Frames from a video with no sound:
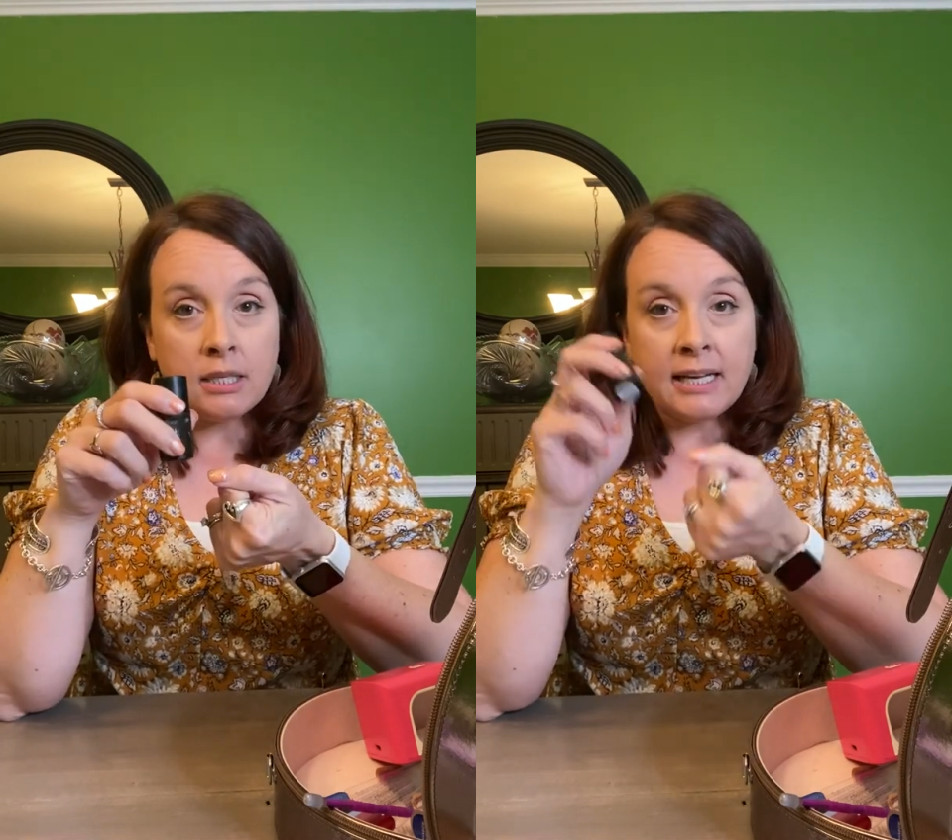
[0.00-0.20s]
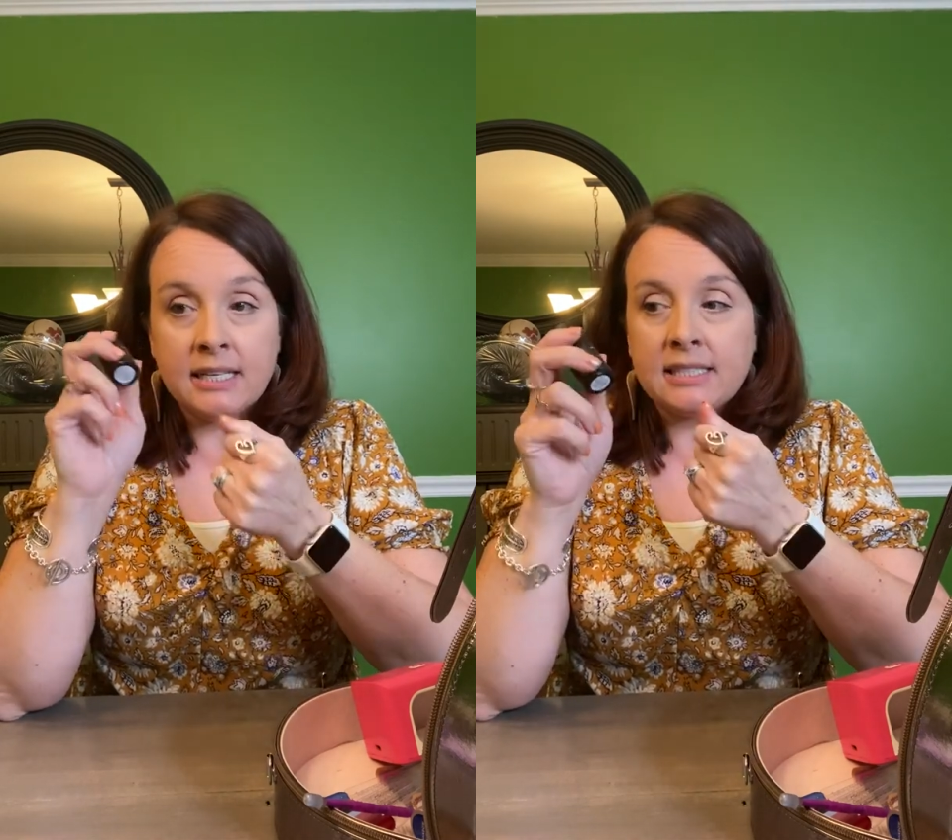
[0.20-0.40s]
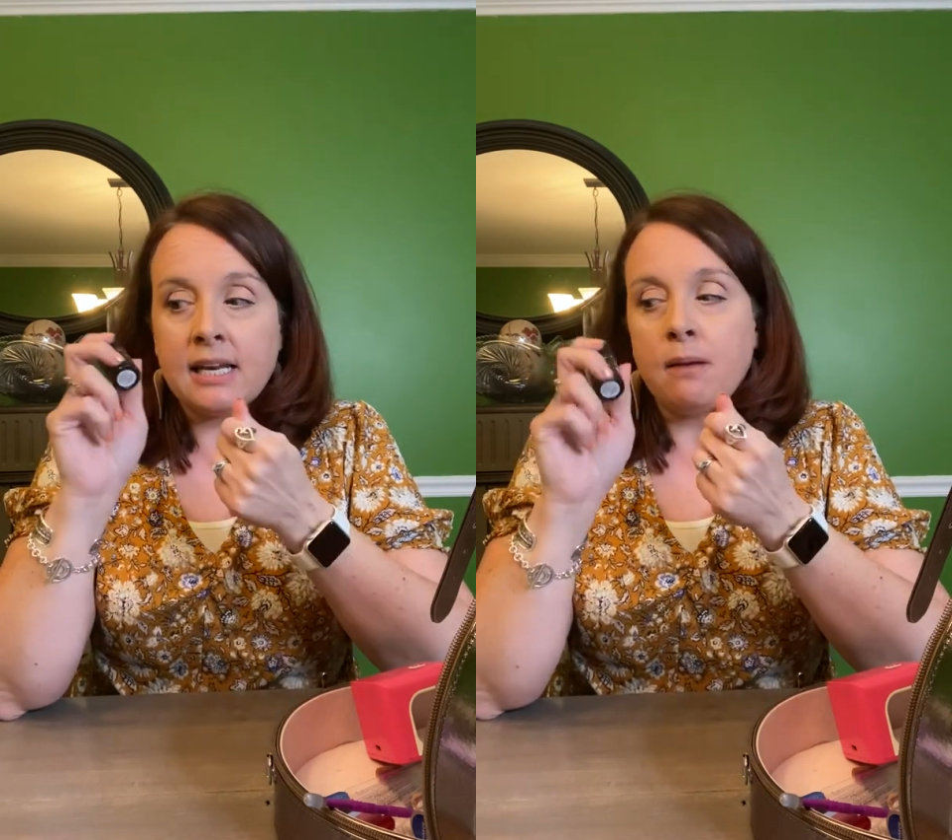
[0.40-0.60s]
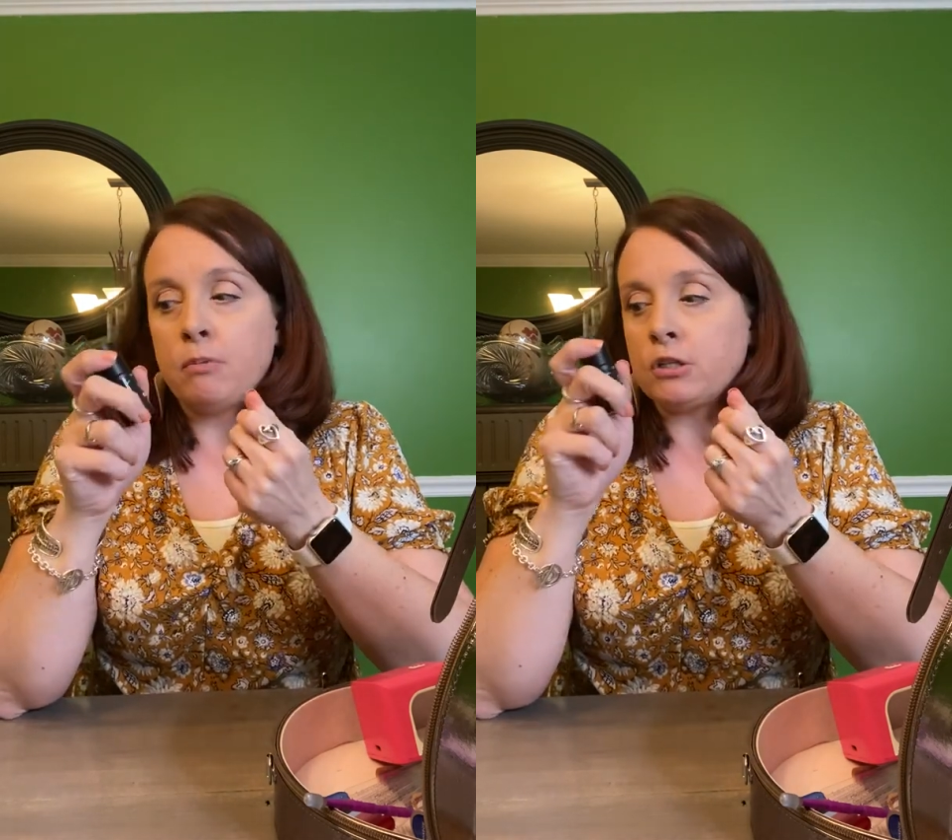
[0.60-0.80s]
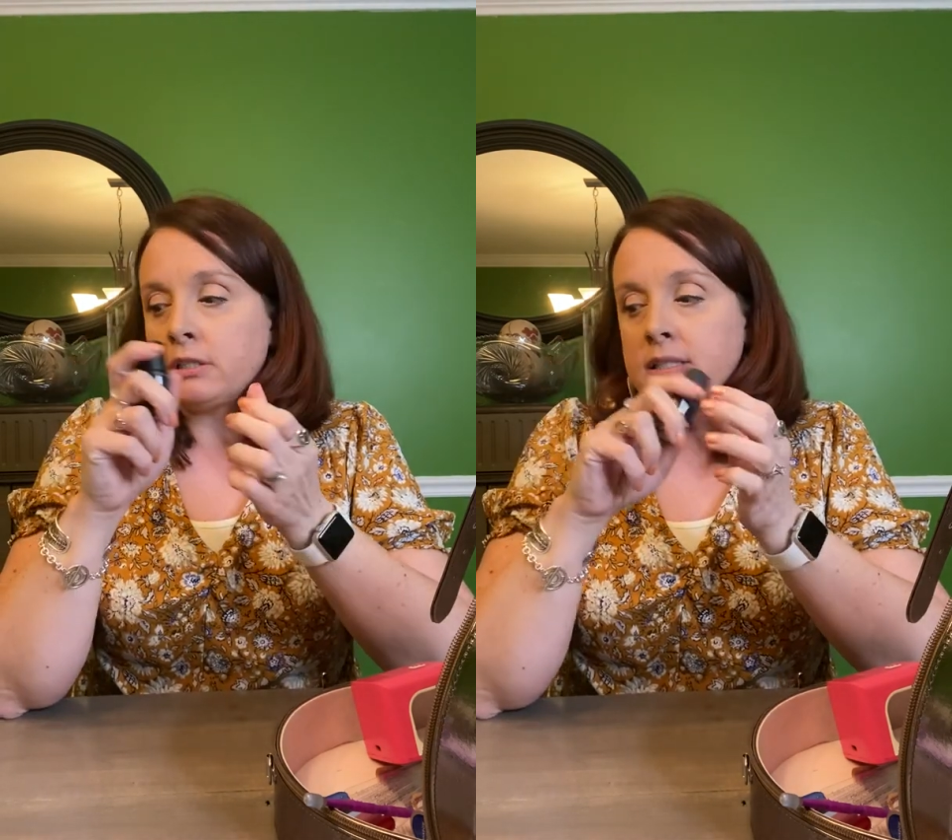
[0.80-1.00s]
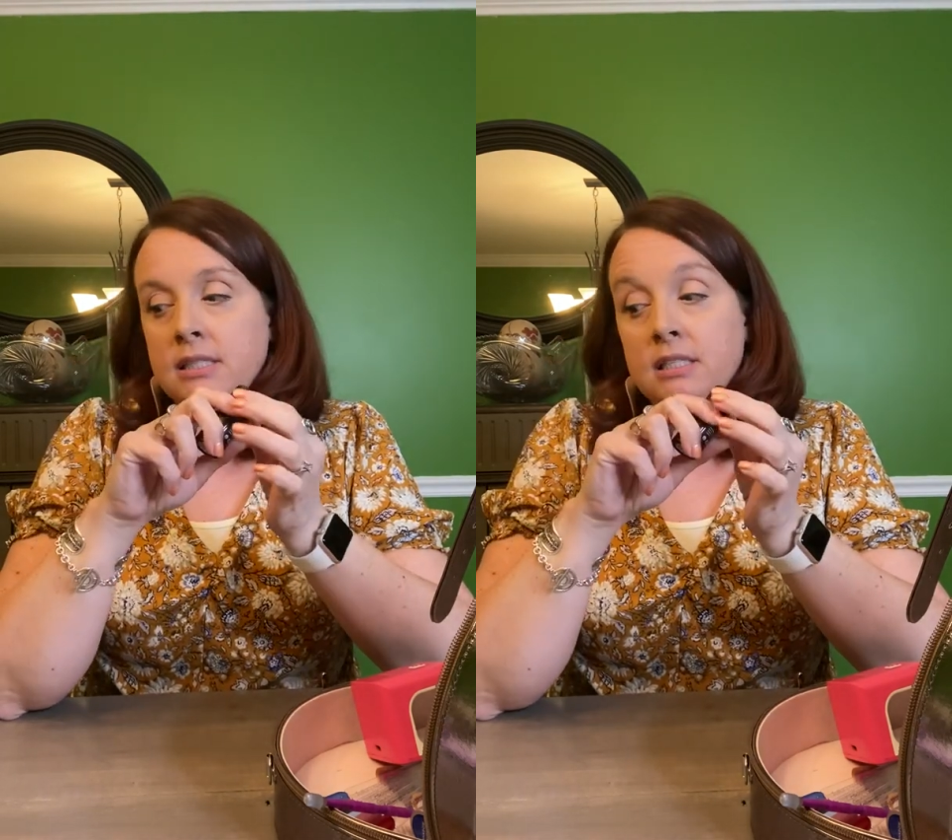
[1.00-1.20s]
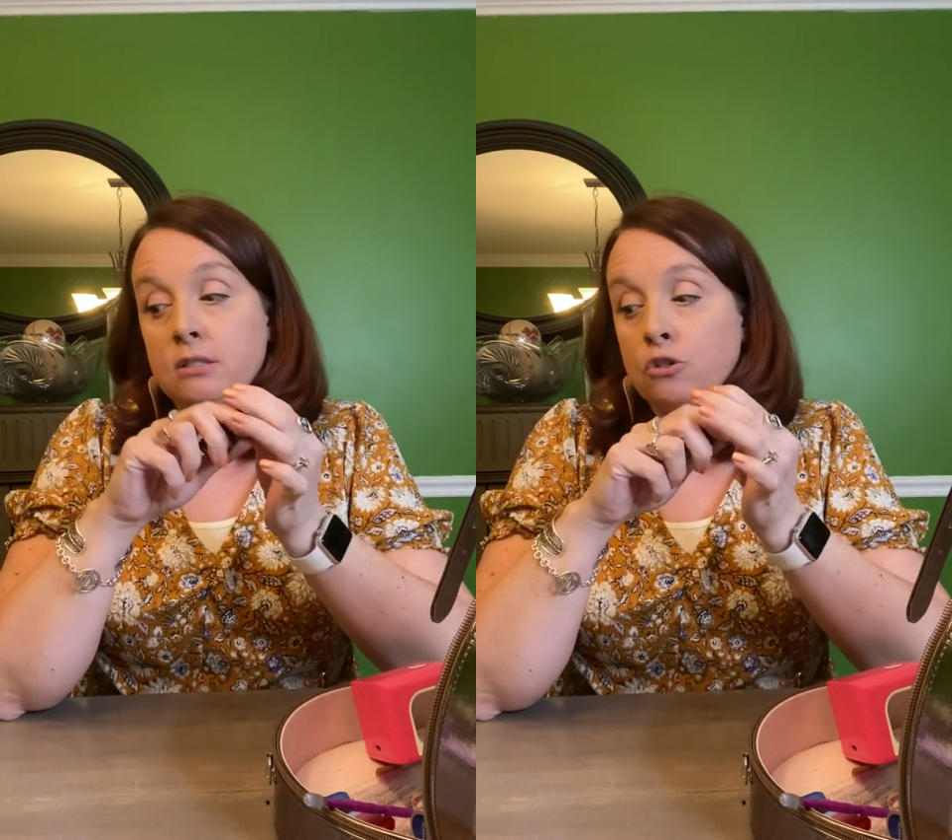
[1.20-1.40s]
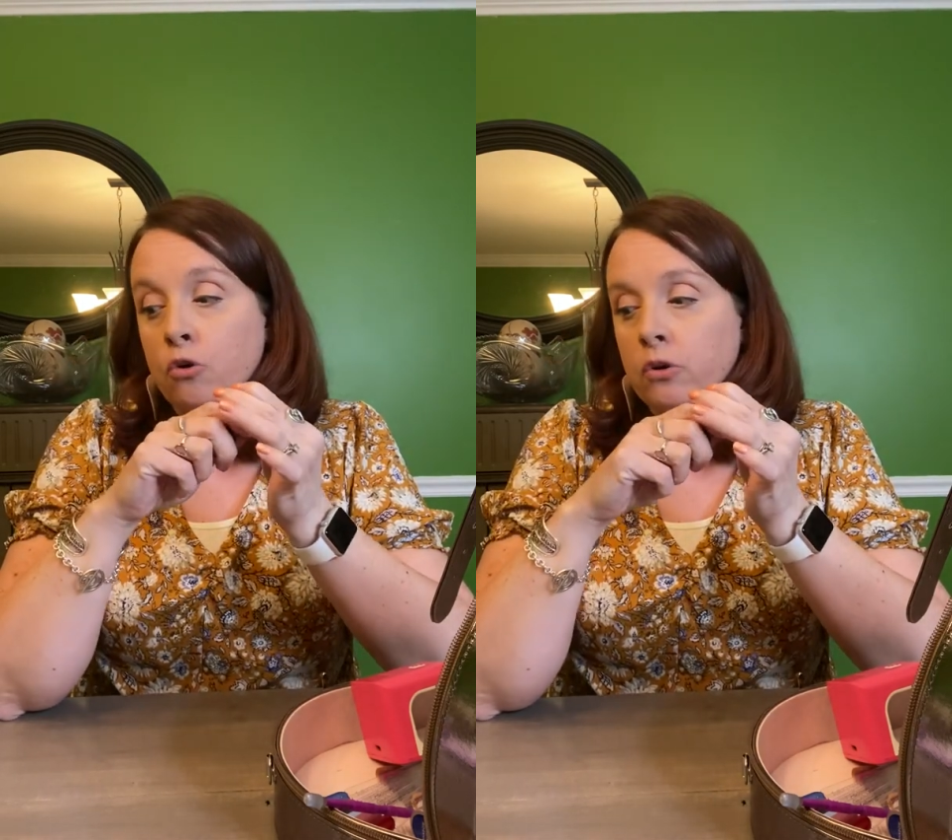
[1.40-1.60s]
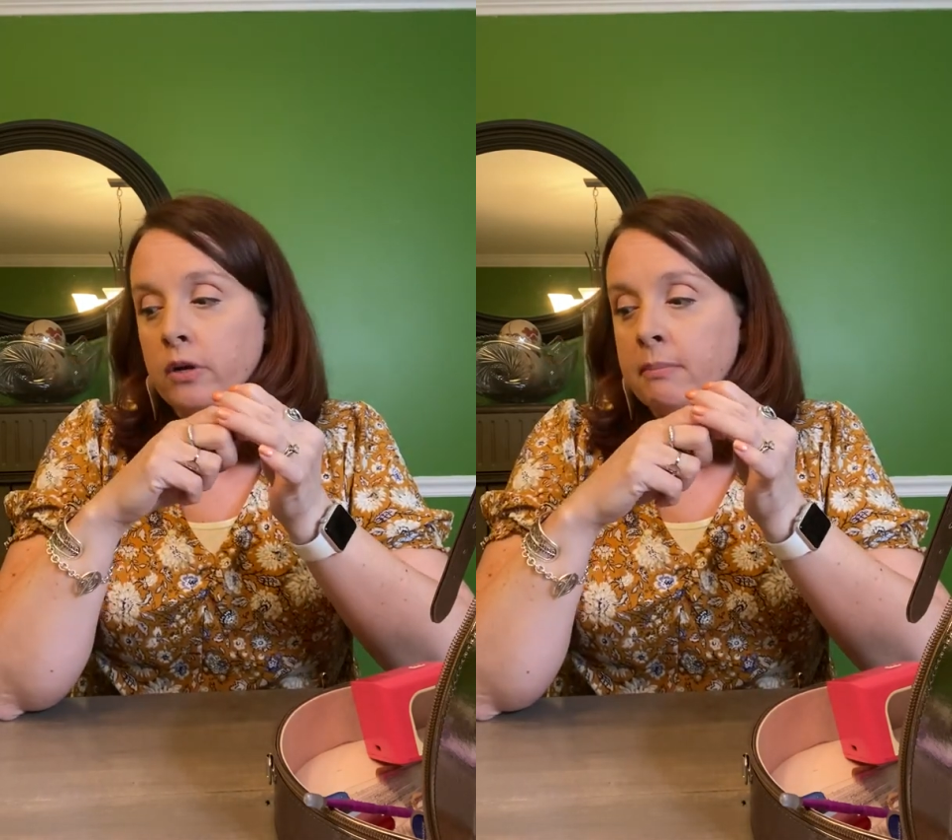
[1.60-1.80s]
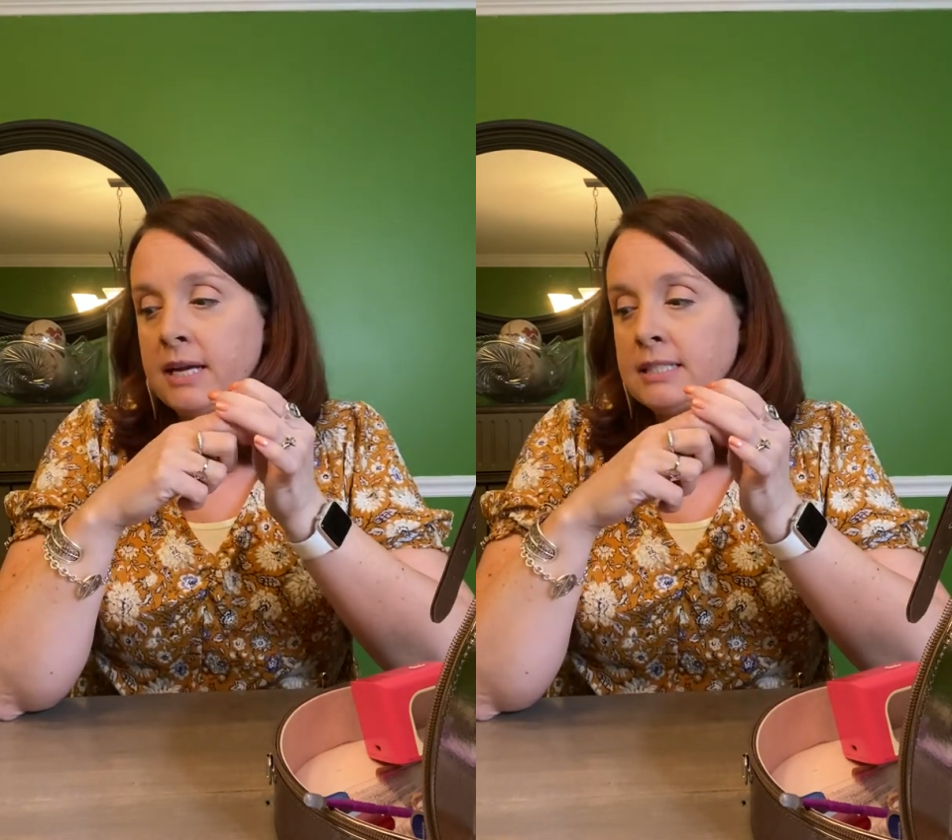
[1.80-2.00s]
Like I said, I purchased this
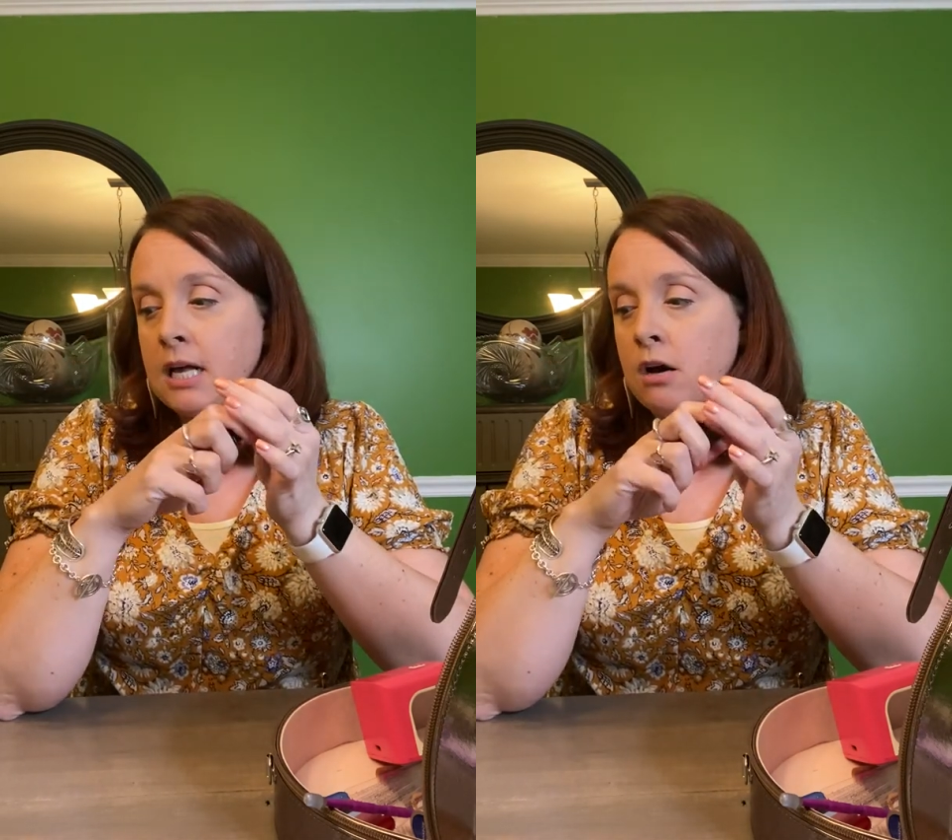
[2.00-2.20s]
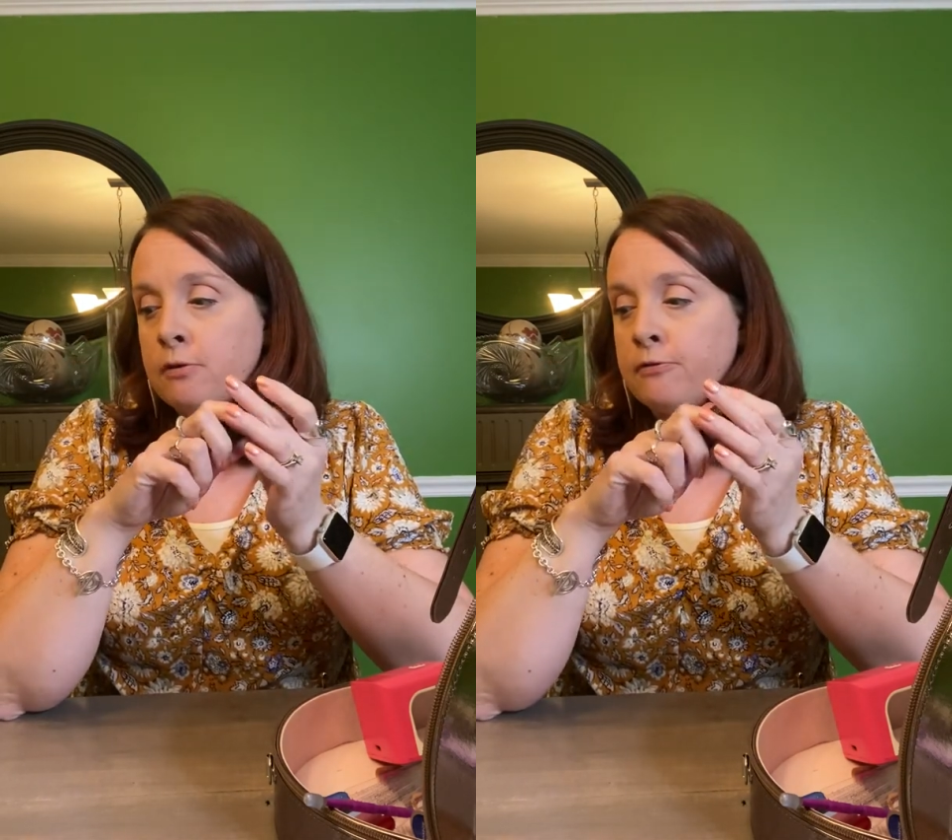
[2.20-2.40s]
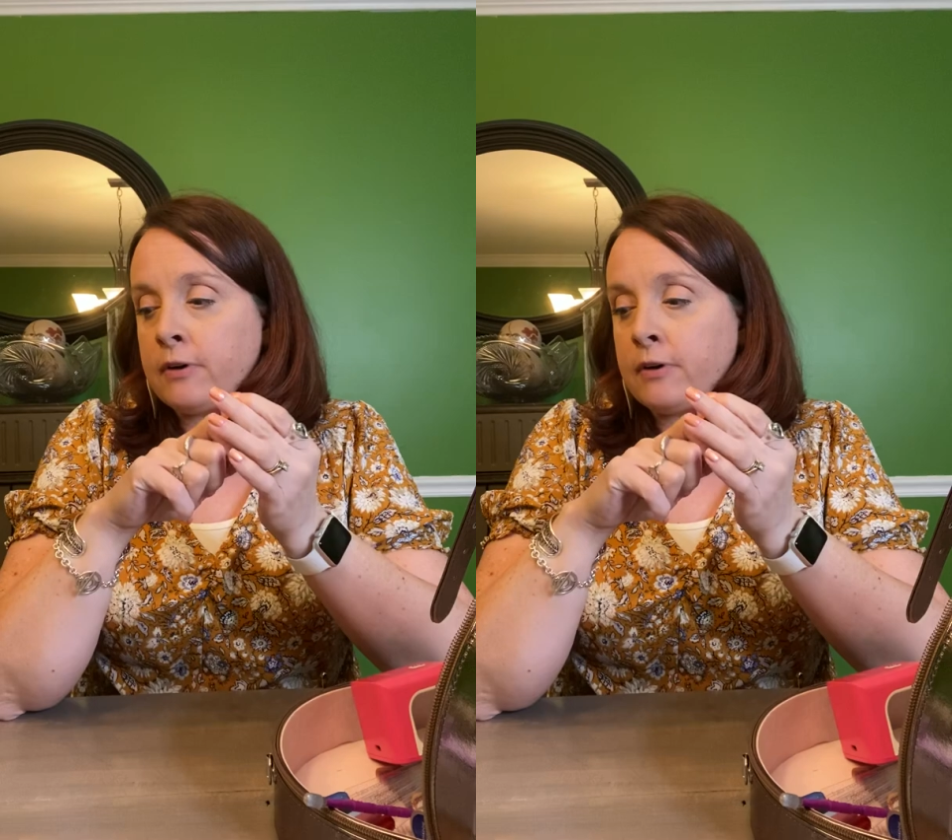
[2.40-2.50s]
totally myself,